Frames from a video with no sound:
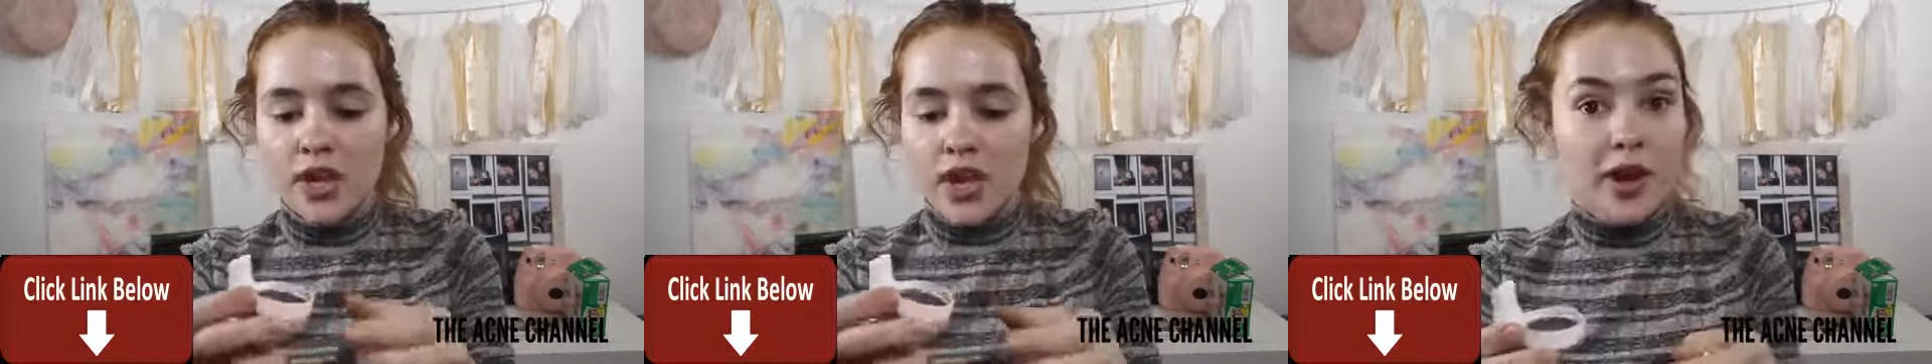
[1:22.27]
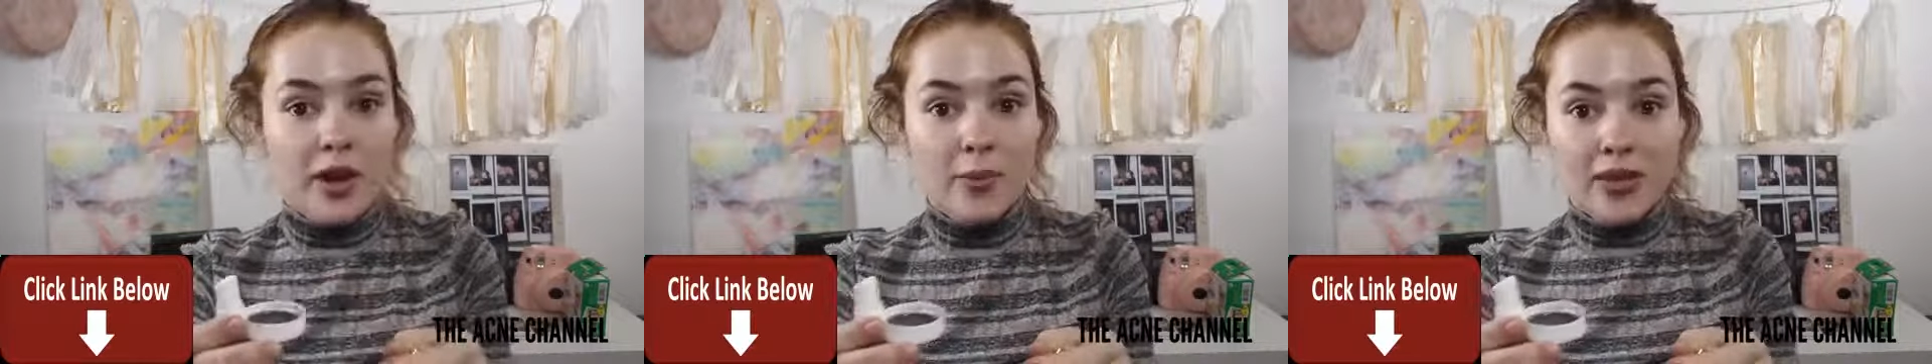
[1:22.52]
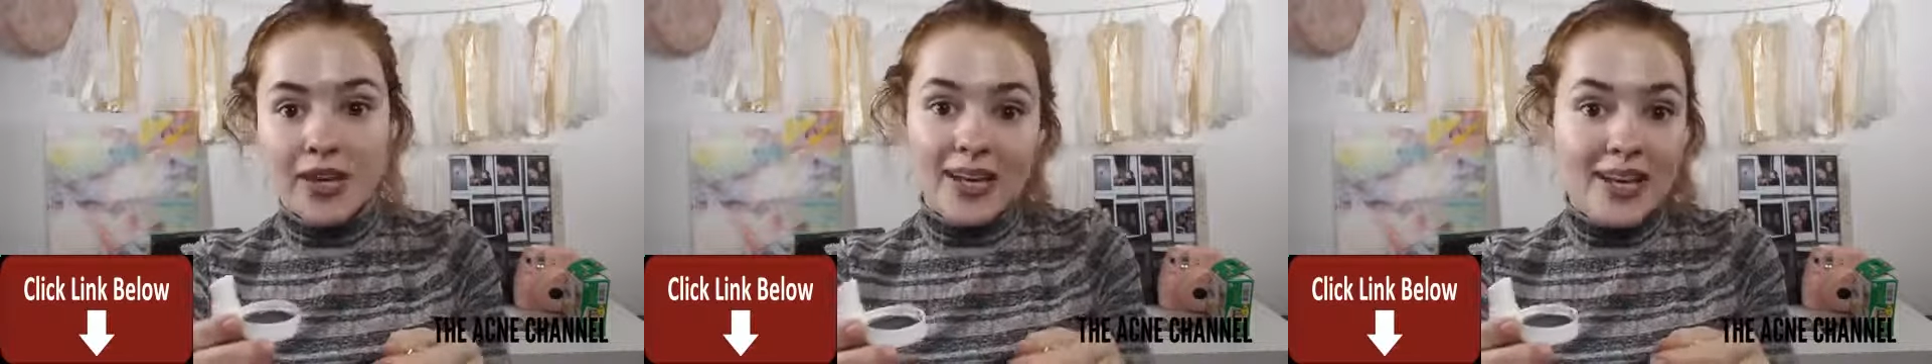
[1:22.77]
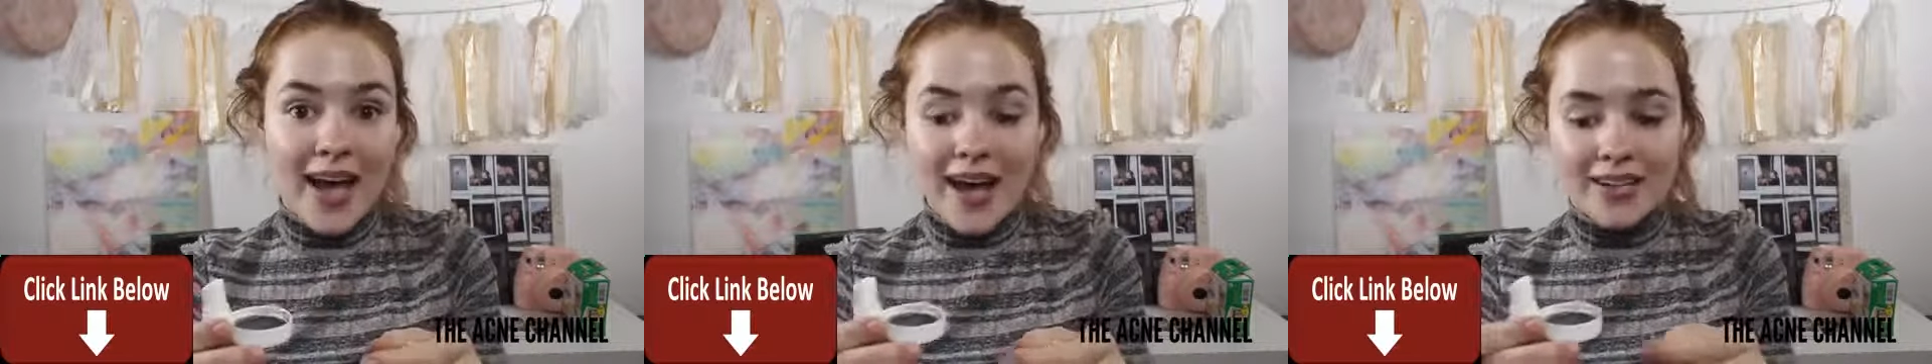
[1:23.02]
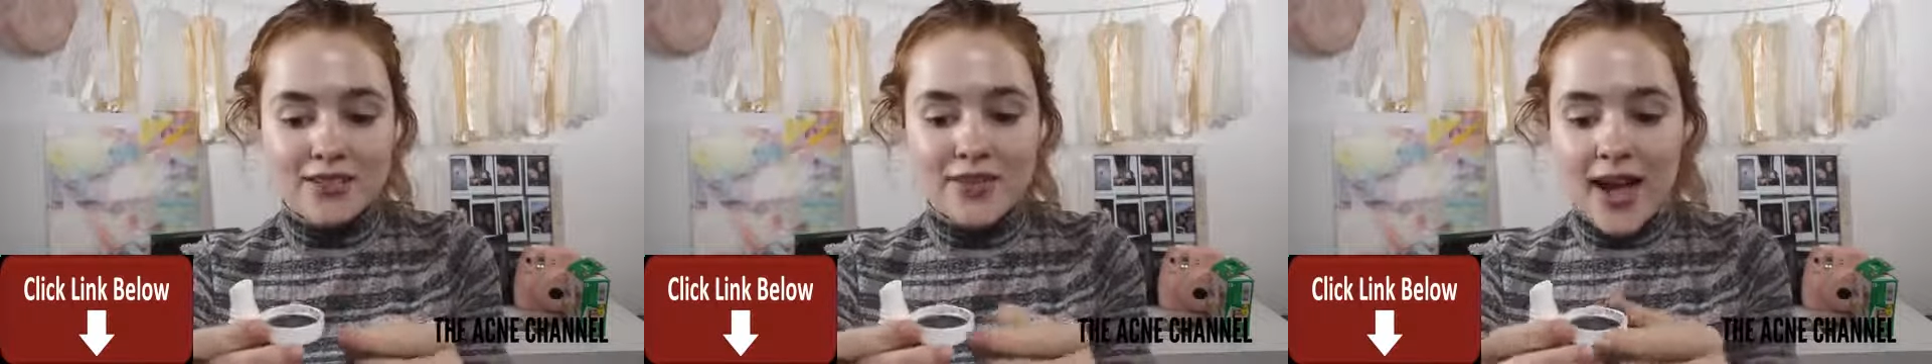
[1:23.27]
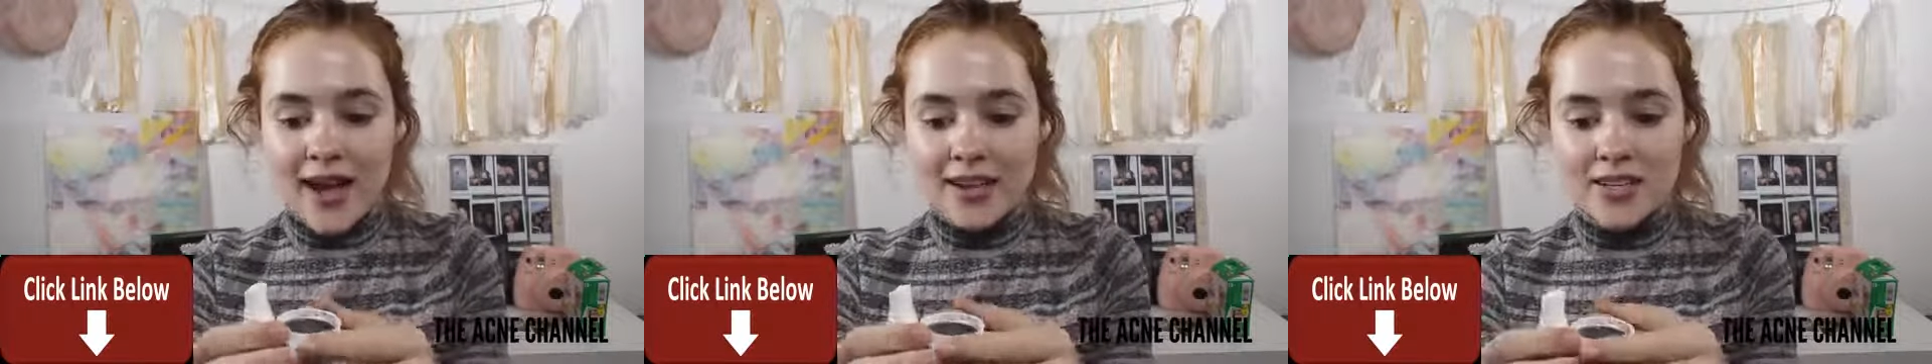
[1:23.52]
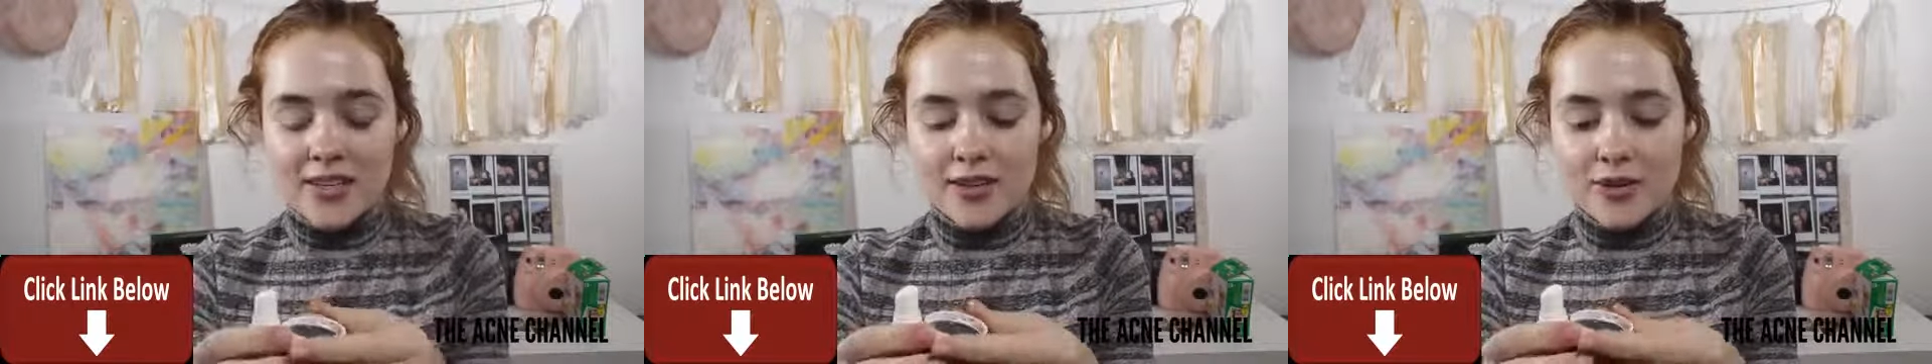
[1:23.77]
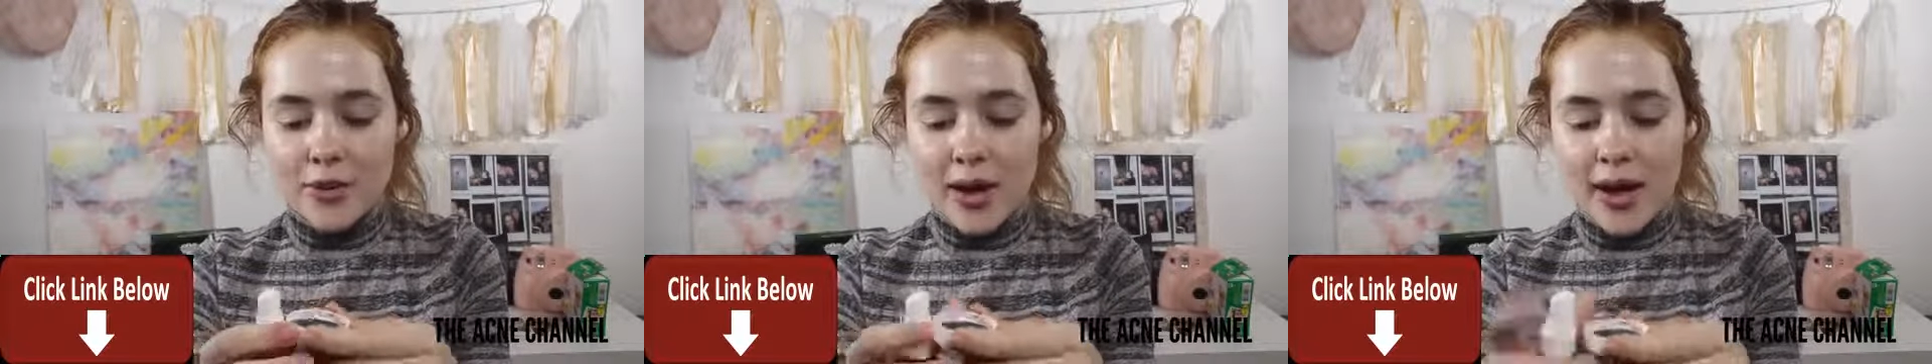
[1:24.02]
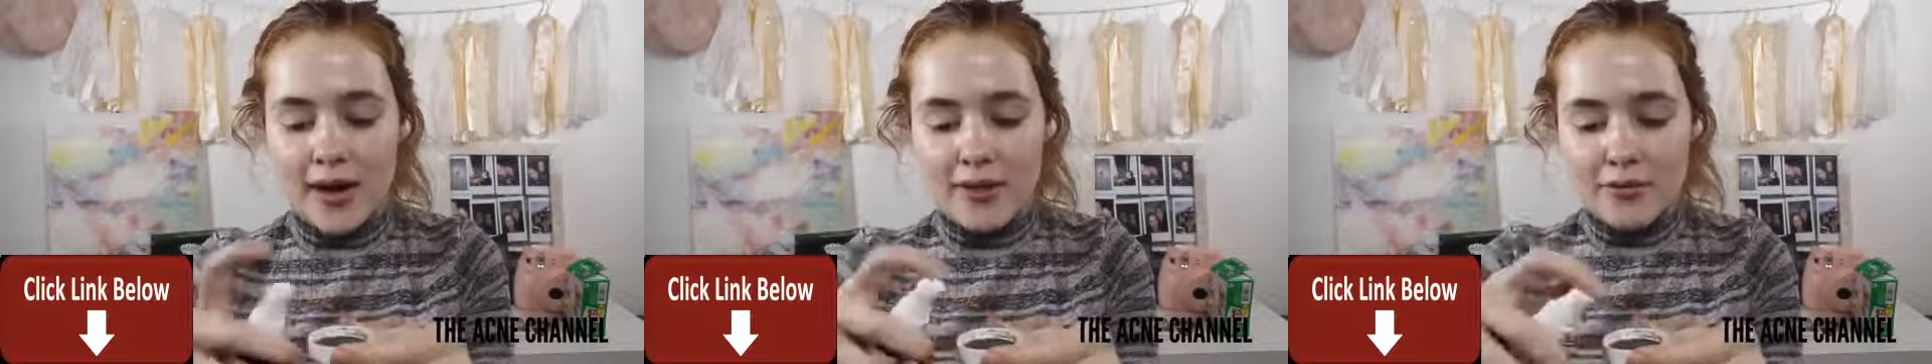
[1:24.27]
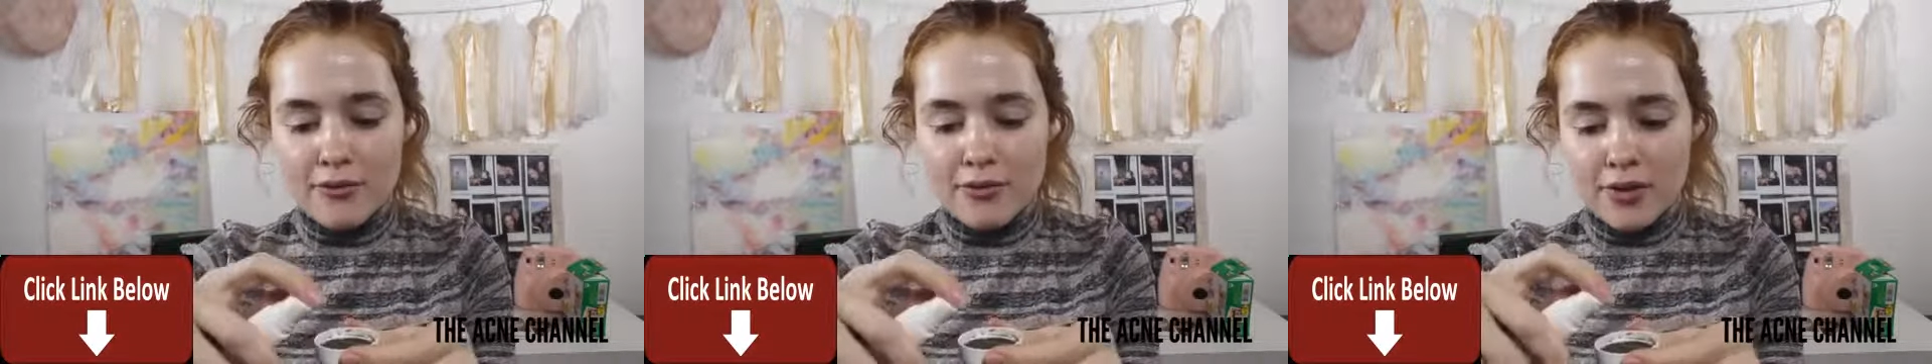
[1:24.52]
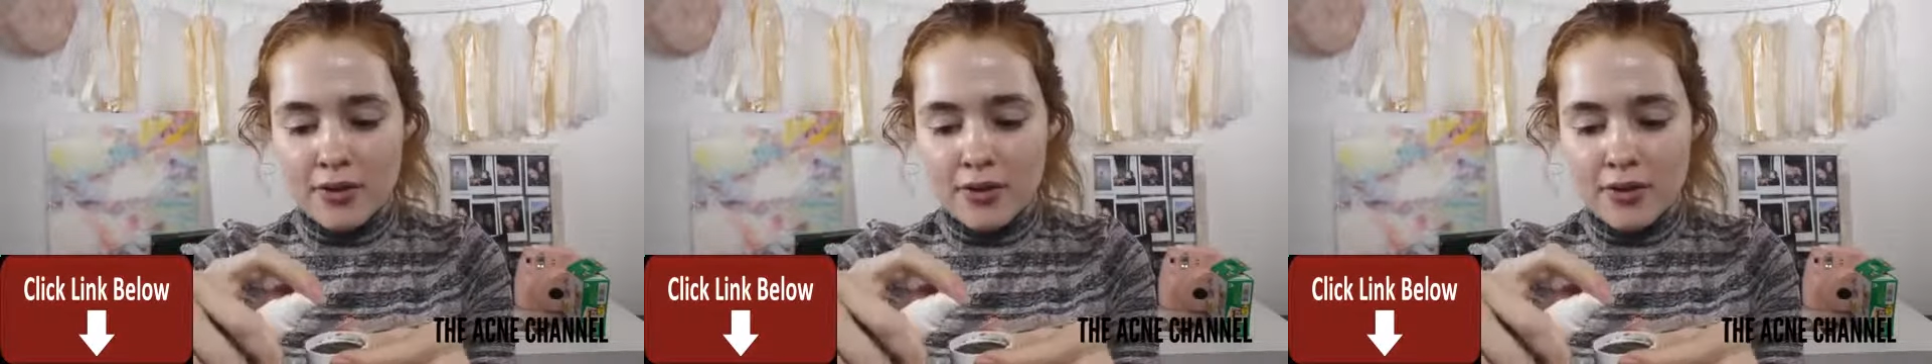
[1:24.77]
dry up like any active acne that you have.